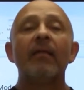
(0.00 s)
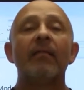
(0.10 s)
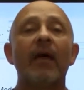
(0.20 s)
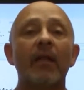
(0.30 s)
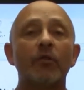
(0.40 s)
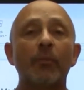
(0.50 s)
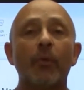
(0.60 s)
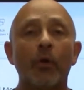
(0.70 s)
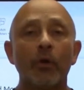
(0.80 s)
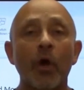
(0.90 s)
that is a
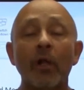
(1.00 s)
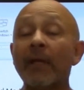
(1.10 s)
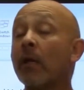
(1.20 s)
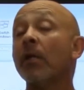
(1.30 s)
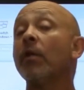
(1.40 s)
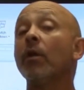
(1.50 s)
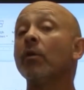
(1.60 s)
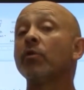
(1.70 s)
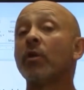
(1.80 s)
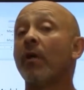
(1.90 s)
protocol not only
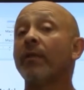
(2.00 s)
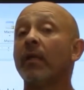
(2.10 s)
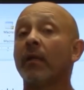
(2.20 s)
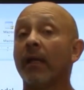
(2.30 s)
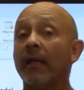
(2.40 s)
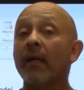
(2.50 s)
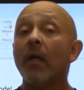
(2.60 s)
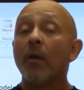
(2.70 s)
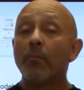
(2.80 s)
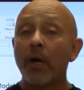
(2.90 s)
used on the internet,
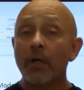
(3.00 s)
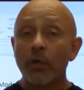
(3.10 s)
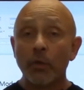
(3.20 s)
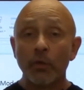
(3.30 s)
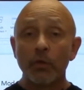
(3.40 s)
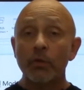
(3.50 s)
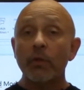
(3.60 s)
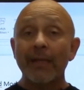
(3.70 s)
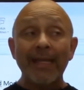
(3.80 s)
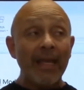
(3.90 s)
but used
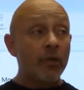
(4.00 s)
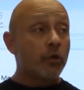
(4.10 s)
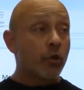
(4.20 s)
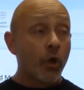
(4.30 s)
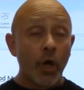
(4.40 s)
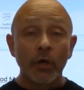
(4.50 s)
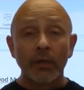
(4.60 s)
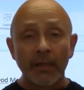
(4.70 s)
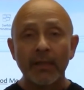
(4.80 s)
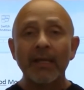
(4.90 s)

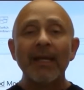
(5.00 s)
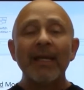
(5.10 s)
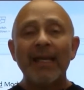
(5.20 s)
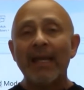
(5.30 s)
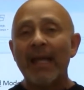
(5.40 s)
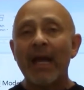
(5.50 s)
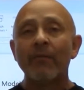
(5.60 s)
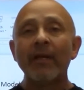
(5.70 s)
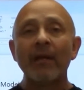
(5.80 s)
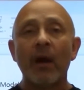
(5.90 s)
internally in
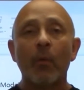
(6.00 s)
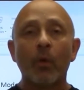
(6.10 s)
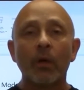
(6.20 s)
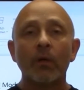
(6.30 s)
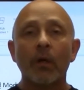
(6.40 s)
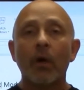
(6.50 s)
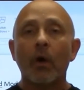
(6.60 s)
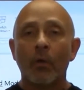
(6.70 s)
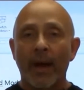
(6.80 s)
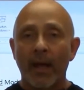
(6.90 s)
every network
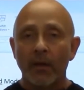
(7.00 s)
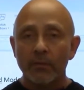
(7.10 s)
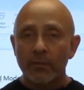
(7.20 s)
around.